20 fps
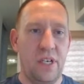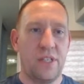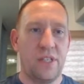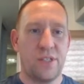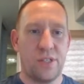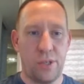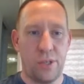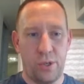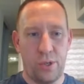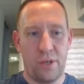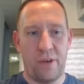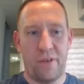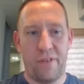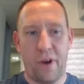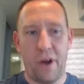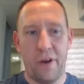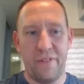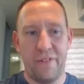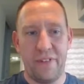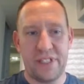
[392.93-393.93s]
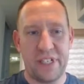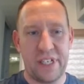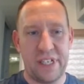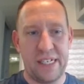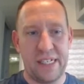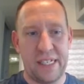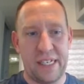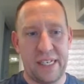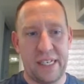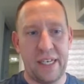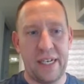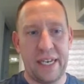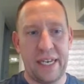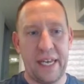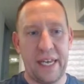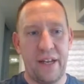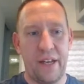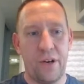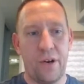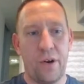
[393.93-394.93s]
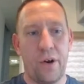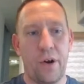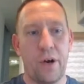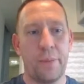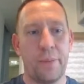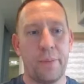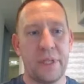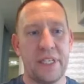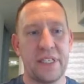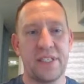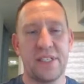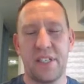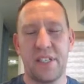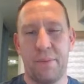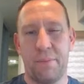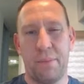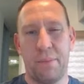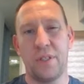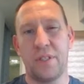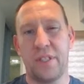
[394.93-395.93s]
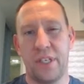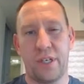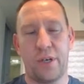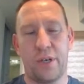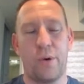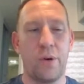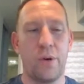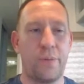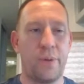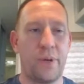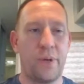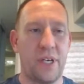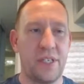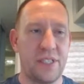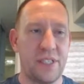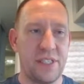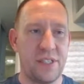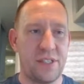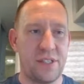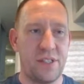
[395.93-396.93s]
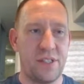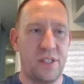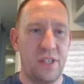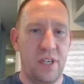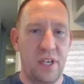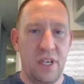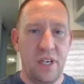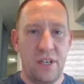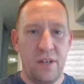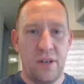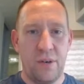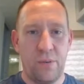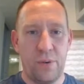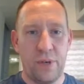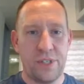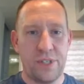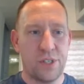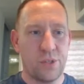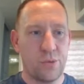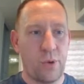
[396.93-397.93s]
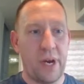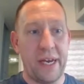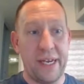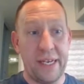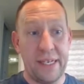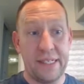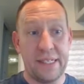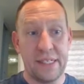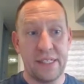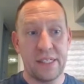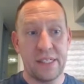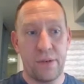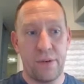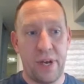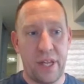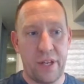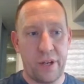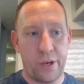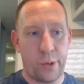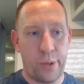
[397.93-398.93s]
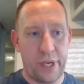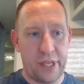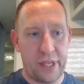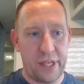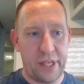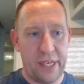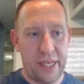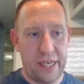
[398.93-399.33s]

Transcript: So obviously gonna get hit hard, but this is a multi-core processor, which is why it does it rather quickly.